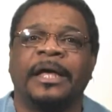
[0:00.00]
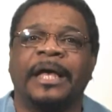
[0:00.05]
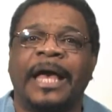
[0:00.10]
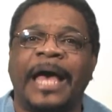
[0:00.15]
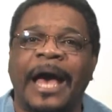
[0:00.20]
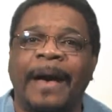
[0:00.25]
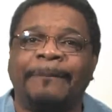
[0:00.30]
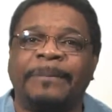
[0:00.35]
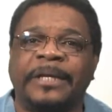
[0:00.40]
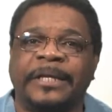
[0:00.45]

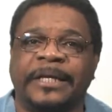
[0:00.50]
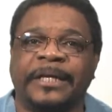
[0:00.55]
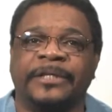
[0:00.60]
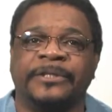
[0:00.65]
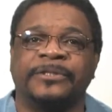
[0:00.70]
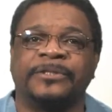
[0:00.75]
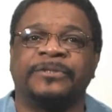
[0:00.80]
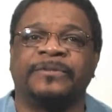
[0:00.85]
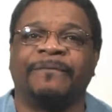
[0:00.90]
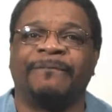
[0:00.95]

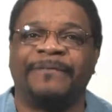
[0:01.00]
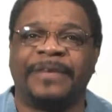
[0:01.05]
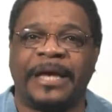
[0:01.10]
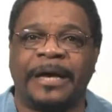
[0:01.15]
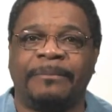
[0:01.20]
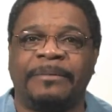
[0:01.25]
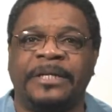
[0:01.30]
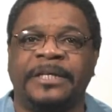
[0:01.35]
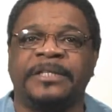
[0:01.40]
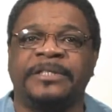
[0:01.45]
Applicants to
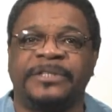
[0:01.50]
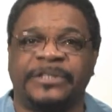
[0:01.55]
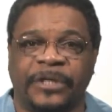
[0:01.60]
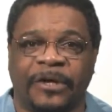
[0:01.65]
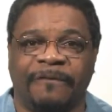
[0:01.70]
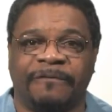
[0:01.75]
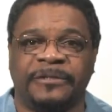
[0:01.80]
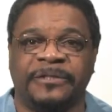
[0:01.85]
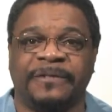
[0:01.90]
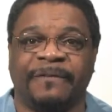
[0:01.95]
family
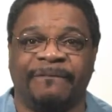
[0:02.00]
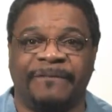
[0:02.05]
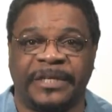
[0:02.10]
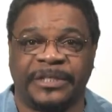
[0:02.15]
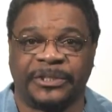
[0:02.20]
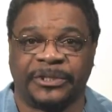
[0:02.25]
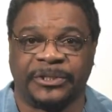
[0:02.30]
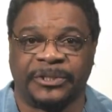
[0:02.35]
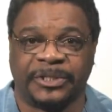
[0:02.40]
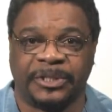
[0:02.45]

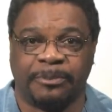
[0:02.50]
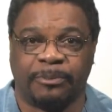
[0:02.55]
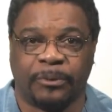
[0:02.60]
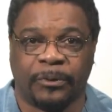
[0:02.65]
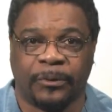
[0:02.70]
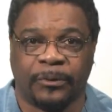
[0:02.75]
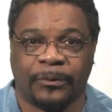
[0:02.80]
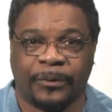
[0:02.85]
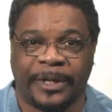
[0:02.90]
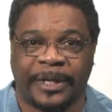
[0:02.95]
self-sufficiency
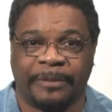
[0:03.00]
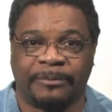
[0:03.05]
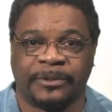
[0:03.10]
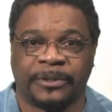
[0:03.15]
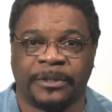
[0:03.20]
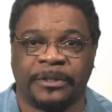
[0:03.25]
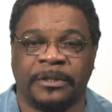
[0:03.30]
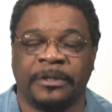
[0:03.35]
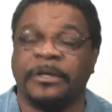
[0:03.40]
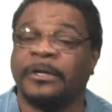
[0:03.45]
programs
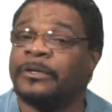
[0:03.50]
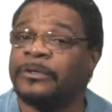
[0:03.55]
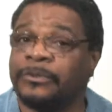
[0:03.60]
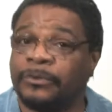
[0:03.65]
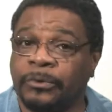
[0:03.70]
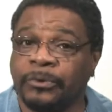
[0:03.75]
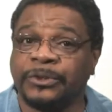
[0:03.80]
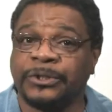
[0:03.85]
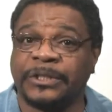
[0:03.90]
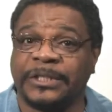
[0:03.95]

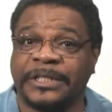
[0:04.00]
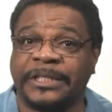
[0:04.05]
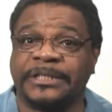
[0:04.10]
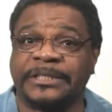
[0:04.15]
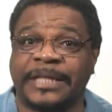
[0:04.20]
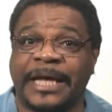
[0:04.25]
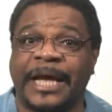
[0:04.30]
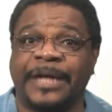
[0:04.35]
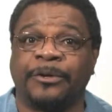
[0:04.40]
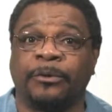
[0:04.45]
usually
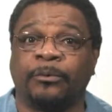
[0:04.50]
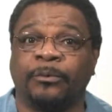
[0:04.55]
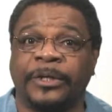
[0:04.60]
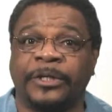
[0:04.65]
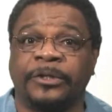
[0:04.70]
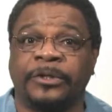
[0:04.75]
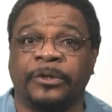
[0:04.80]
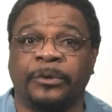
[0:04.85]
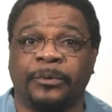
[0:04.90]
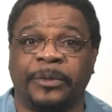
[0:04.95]
sign a
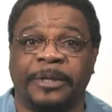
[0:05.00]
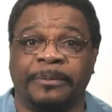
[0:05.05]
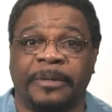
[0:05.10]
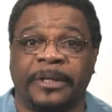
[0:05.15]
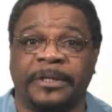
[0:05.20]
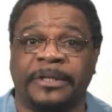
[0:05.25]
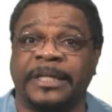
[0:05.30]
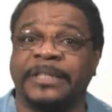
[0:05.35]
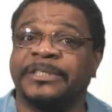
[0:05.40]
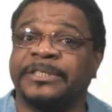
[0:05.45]
written
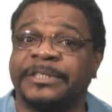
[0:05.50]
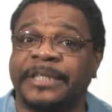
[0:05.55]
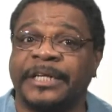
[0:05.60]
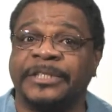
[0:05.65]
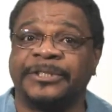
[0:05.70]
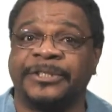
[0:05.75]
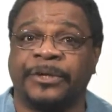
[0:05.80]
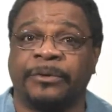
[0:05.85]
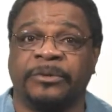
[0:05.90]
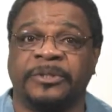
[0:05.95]
agreement that
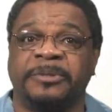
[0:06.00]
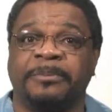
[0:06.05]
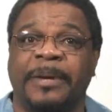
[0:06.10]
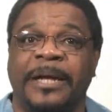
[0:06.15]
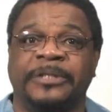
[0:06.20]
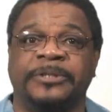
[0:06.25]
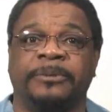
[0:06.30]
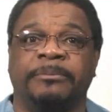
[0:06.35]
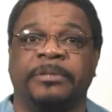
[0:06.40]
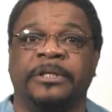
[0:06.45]
states their
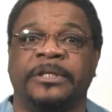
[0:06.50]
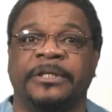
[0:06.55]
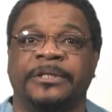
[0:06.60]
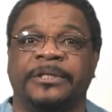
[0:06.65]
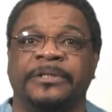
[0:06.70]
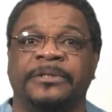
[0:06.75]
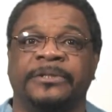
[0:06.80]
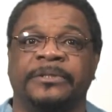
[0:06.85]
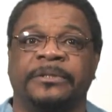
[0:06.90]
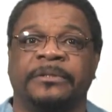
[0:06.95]

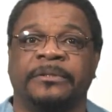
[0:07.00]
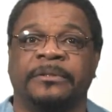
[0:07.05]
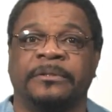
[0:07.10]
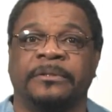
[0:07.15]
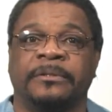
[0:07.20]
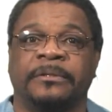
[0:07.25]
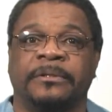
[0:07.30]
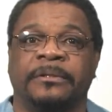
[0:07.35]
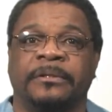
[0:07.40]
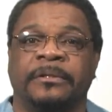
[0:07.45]
responsibilities.
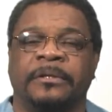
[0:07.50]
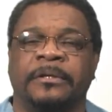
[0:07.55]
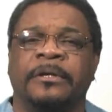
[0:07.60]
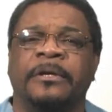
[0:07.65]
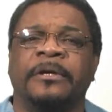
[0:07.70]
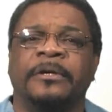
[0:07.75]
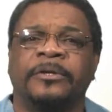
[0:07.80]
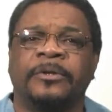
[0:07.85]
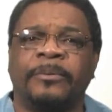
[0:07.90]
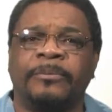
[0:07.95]

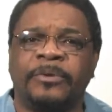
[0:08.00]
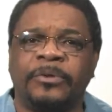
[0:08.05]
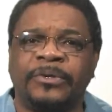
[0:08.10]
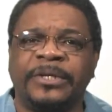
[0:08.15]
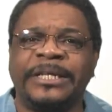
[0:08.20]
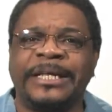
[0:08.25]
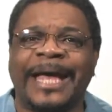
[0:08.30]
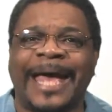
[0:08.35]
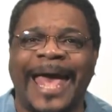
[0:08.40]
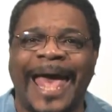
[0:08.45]

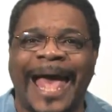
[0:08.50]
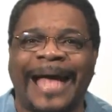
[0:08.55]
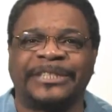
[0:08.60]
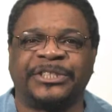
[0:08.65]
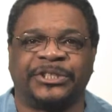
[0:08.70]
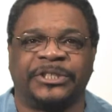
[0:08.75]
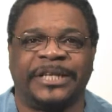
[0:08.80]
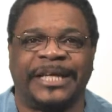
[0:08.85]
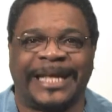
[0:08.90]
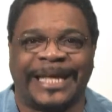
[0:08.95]
Community
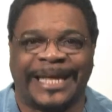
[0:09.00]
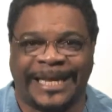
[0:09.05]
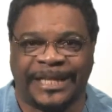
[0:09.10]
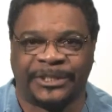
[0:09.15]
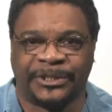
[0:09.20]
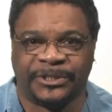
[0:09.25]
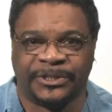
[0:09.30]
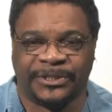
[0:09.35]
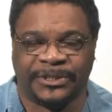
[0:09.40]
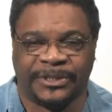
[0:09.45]
action
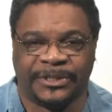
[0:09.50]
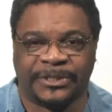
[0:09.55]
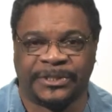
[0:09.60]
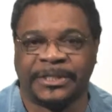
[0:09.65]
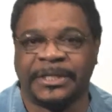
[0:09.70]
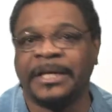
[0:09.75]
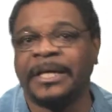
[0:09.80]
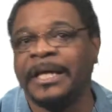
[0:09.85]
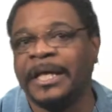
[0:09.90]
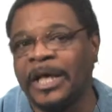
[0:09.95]
agencies
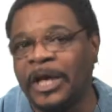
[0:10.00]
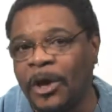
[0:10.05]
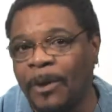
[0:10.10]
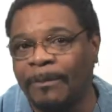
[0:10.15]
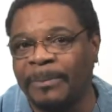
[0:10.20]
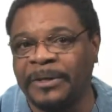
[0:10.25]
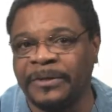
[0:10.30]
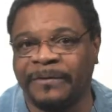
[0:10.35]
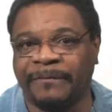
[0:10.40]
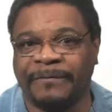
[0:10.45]

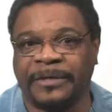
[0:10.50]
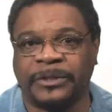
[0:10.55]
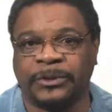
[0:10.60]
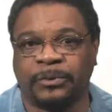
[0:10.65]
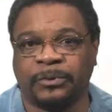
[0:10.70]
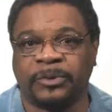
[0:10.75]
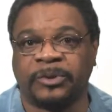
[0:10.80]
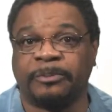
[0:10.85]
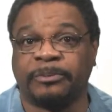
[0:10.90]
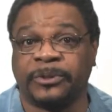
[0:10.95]
help
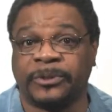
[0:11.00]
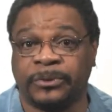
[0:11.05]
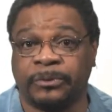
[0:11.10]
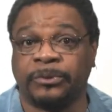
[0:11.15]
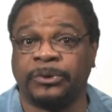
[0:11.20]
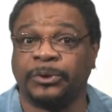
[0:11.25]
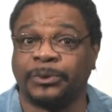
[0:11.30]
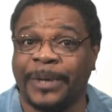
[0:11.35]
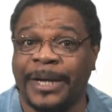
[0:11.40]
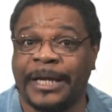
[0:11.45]
individuals pursue
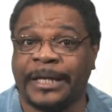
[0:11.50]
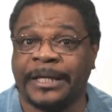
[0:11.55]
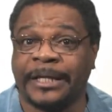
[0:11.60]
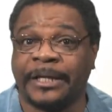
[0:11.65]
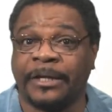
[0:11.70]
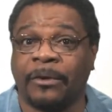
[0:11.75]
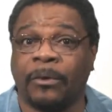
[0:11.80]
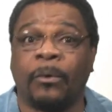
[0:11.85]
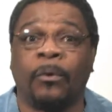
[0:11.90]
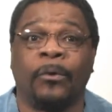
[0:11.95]

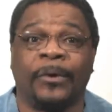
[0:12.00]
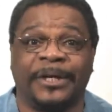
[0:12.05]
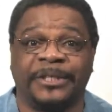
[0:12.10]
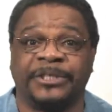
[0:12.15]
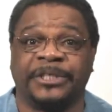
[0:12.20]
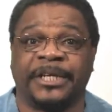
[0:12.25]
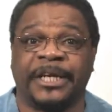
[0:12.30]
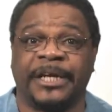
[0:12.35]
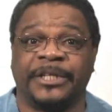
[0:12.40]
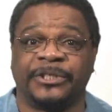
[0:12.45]
training or
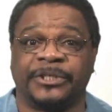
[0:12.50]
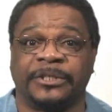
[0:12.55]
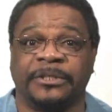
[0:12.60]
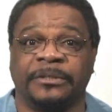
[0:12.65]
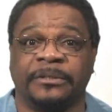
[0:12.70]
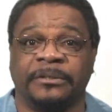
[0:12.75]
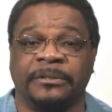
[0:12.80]
education.